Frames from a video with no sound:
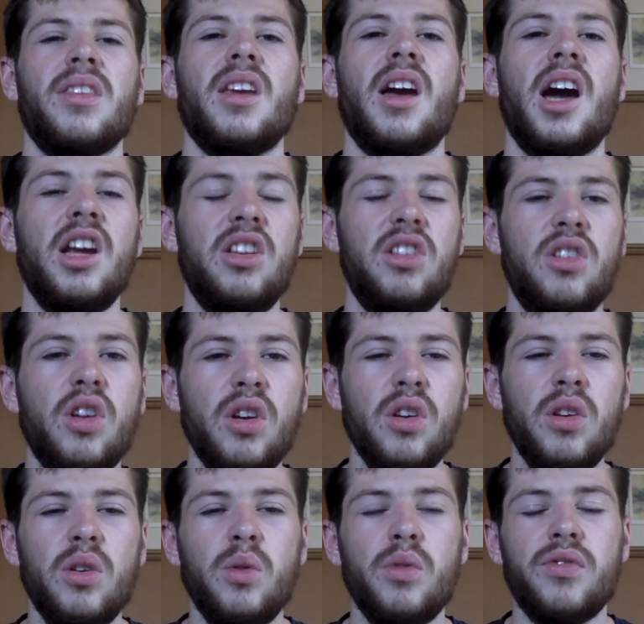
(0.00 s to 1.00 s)
I
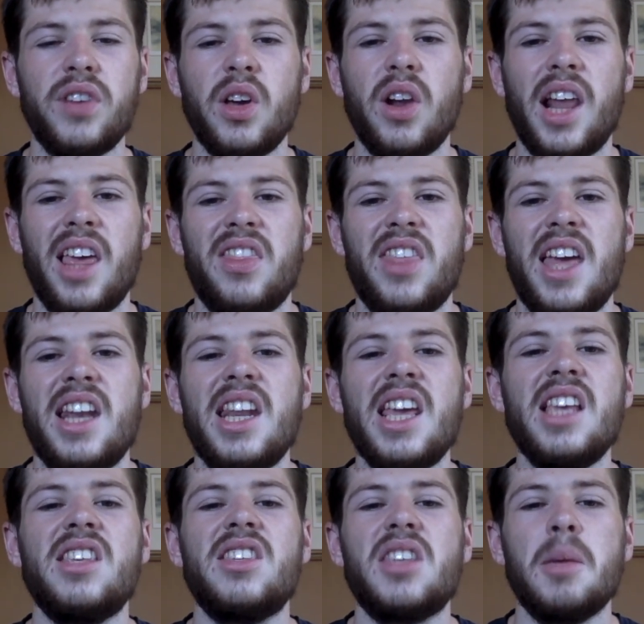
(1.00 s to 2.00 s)
do feel like there
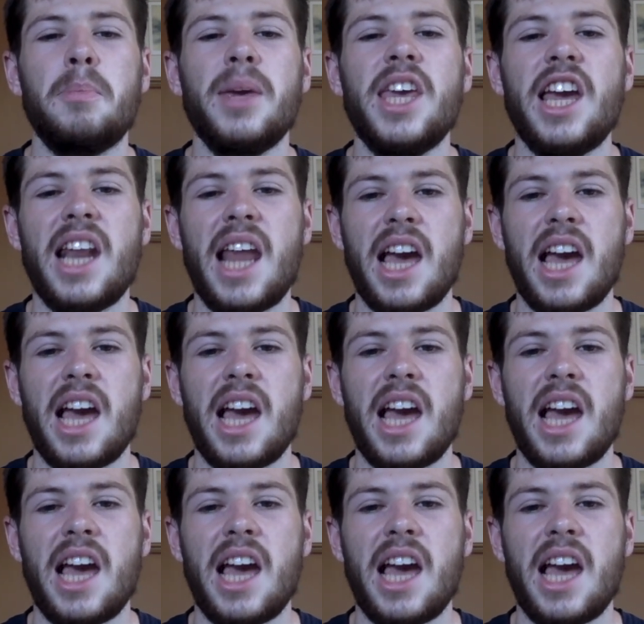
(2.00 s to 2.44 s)
needs to be an